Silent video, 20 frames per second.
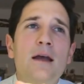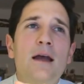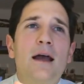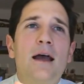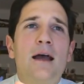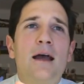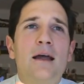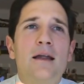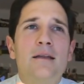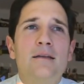
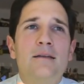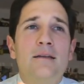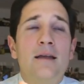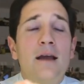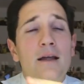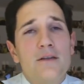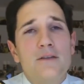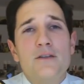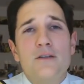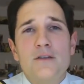and
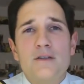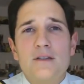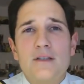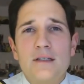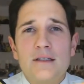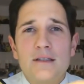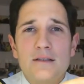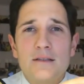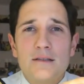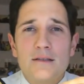that just
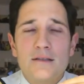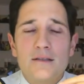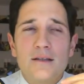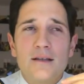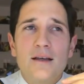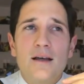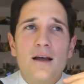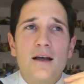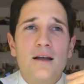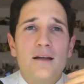is
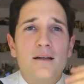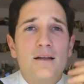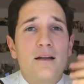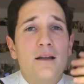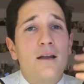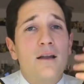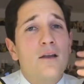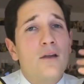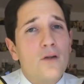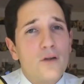
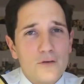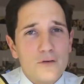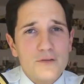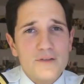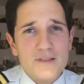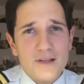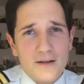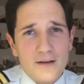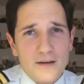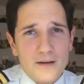a lot of
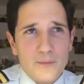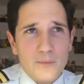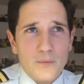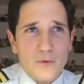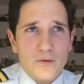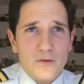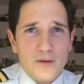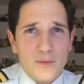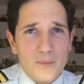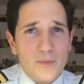time
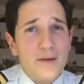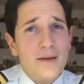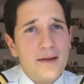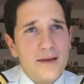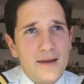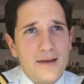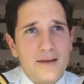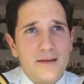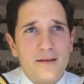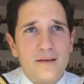on the
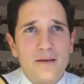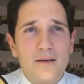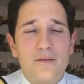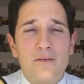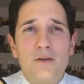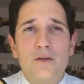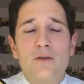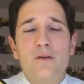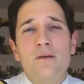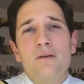plane, and
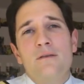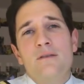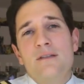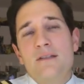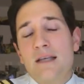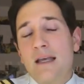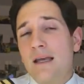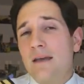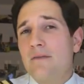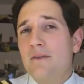you can
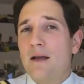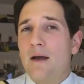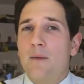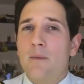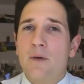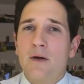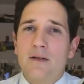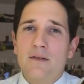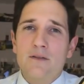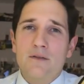save
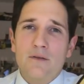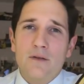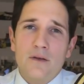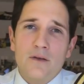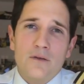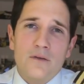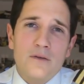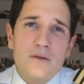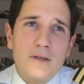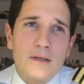that by doing it
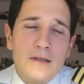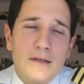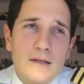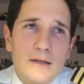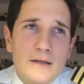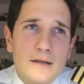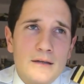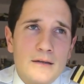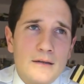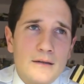on
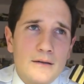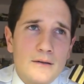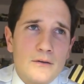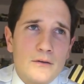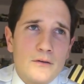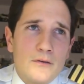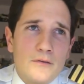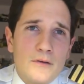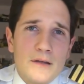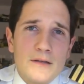
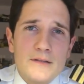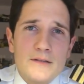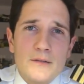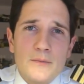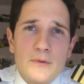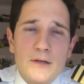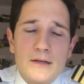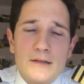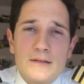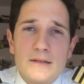the flight
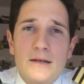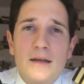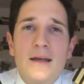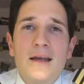simulator.